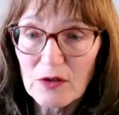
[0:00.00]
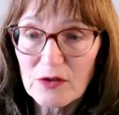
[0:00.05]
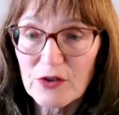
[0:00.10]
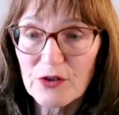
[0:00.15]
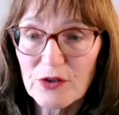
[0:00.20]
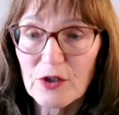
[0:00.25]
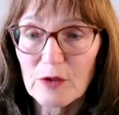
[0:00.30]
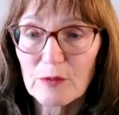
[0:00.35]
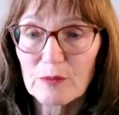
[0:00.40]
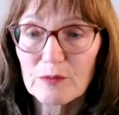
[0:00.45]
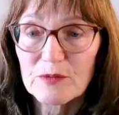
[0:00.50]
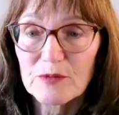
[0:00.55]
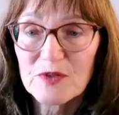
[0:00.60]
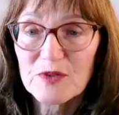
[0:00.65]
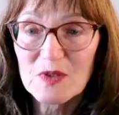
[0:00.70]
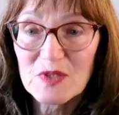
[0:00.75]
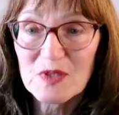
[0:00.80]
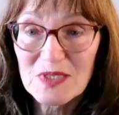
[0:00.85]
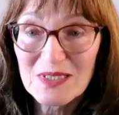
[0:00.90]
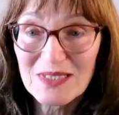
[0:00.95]
long-term
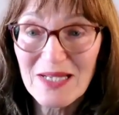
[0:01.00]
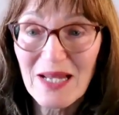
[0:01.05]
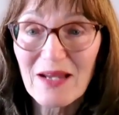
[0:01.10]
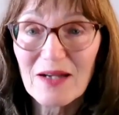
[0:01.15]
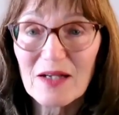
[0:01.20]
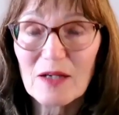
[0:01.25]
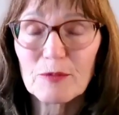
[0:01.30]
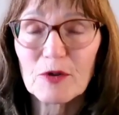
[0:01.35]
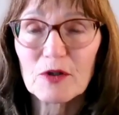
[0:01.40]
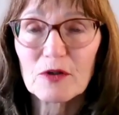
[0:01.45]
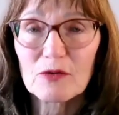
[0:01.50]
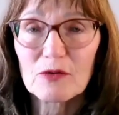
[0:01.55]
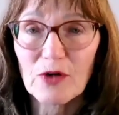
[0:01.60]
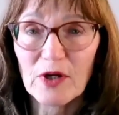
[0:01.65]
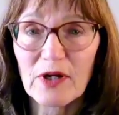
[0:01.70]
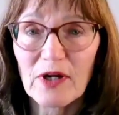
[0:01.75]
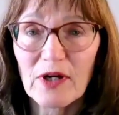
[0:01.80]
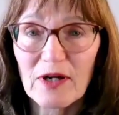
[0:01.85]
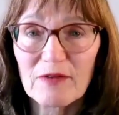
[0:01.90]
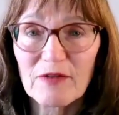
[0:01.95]
sustainable
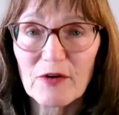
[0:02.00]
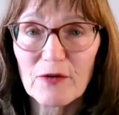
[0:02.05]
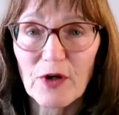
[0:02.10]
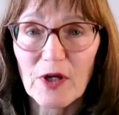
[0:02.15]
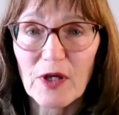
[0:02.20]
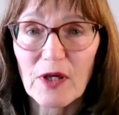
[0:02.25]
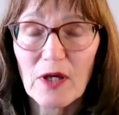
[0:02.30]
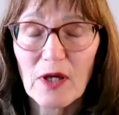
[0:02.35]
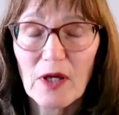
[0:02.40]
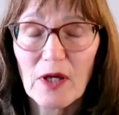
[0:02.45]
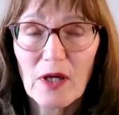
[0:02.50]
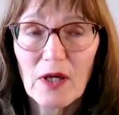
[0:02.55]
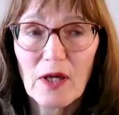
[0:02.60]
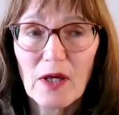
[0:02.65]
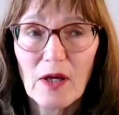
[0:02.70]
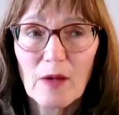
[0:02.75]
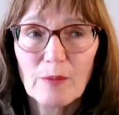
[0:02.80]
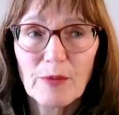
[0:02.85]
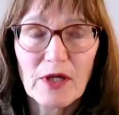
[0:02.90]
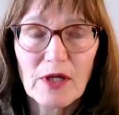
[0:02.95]
recovery
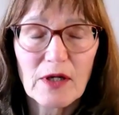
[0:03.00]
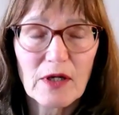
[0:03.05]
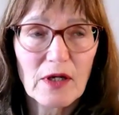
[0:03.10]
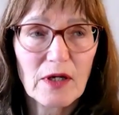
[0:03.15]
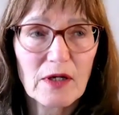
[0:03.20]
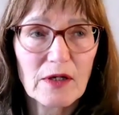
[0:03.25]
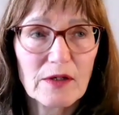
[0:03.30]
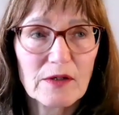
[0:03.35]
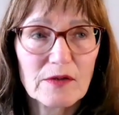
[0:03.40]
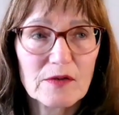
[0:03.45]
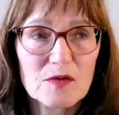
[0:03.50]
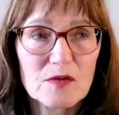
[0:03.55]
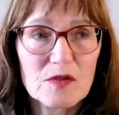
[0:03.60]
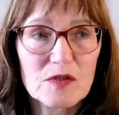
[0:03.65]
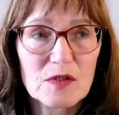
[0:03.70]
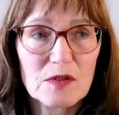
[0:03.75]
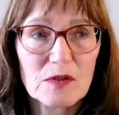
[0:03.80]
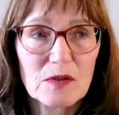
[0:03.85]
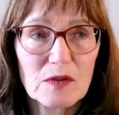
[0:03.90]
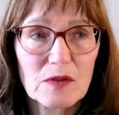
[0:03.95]

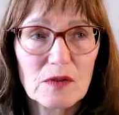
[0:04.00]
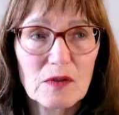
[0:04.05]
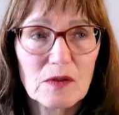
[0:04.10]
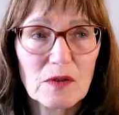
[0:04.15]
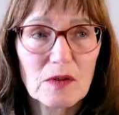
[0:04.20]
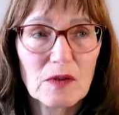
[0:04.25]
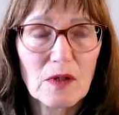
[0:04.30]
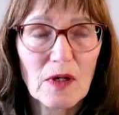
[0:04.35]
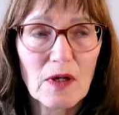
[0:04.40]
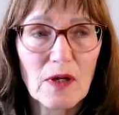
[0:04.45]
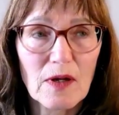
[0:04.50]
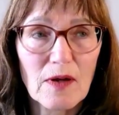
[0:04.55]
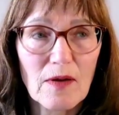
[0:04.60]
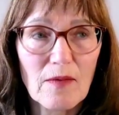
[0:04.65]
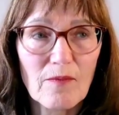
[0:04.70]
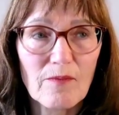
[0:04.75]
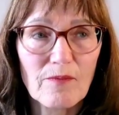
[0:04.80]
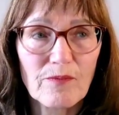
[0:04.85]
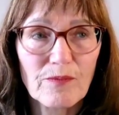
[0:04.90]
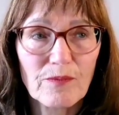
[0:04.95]
because
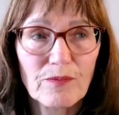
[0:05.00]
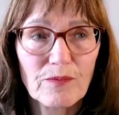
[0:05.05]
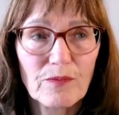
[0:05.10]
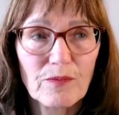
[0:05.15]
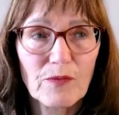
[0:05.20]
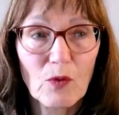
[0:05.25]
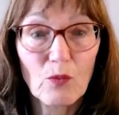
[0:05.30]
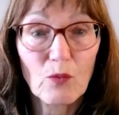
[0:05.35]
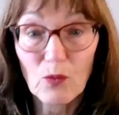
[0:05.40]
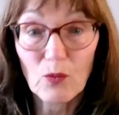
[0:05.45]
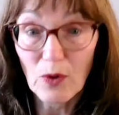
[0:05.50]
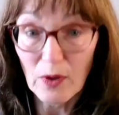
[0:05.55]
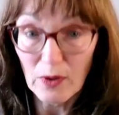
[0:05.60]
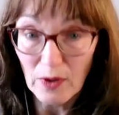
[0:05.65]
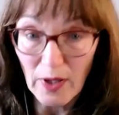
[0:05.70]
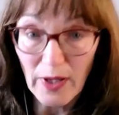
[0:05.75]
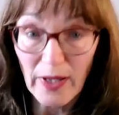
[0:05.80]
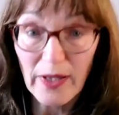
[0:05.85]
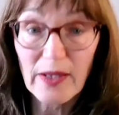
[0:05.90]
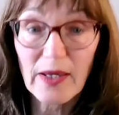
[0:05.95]
um,
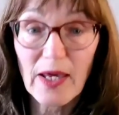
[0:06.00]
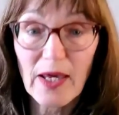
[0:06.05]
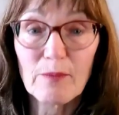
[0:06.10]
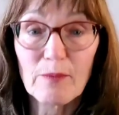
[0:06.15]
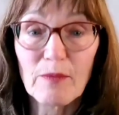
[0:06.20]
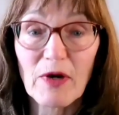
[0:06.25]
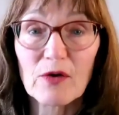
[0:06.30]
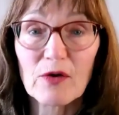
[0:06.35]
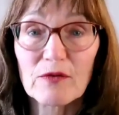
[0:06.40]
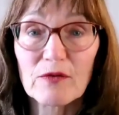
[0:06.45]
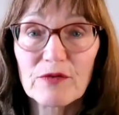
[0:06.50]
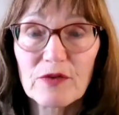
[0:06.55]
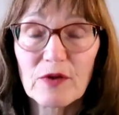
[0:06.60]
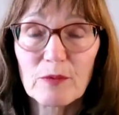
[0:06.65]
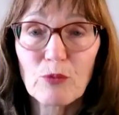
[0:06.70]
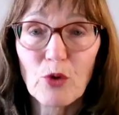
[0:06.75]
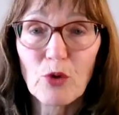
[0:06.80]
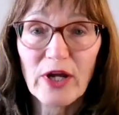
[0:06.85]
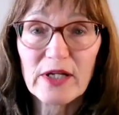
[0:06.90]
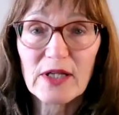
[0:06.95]
I came out of
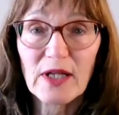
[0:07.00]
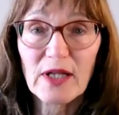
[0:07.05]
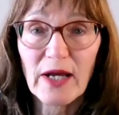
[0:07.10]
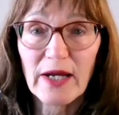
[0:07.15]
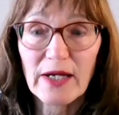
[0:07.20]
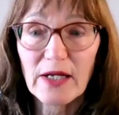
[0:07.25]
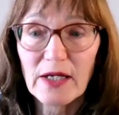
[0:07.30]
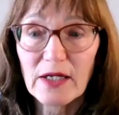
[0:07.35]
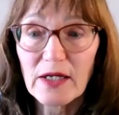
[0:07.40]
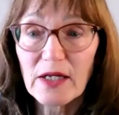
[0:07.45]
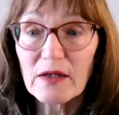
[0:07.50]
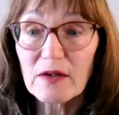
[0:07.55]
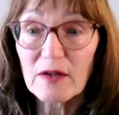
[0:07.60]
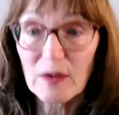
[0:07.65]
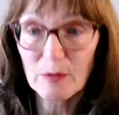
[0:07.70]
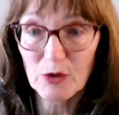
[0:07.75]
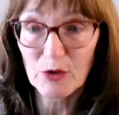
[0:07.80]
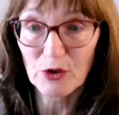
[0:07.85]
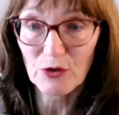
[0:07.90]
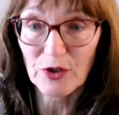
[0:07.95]
the bright line
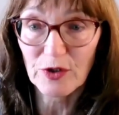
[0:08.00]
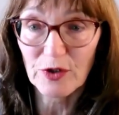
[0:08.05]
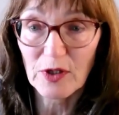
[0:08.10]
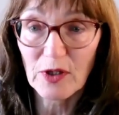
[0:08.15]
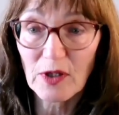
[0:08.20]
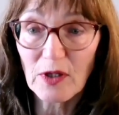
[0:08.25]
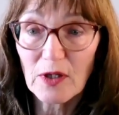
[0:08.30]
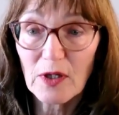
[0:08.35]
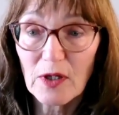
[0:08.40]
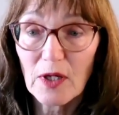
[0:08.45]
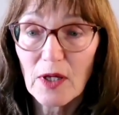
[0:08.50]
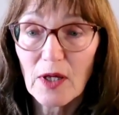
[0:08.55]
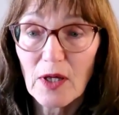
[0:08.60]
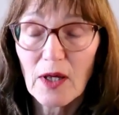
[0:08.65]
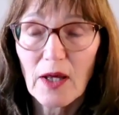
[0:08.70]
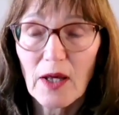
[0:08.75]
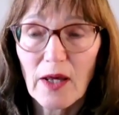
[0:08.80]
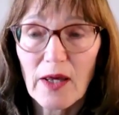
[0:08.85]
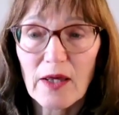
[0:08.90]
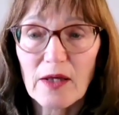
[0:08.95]
eating community
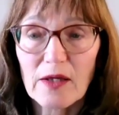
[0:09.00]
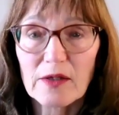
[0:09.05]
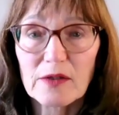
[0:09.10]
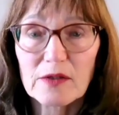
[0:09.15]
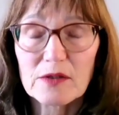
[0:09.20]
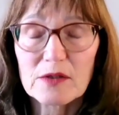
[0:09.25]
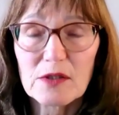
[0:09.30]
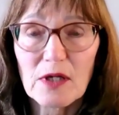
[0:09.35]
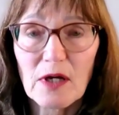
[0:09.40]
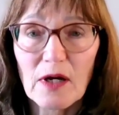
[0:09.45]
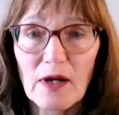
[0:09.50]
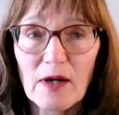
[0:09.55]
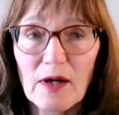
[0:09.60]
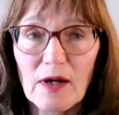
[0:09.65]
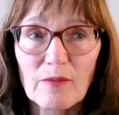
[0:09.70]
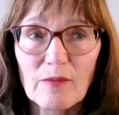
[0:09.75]
and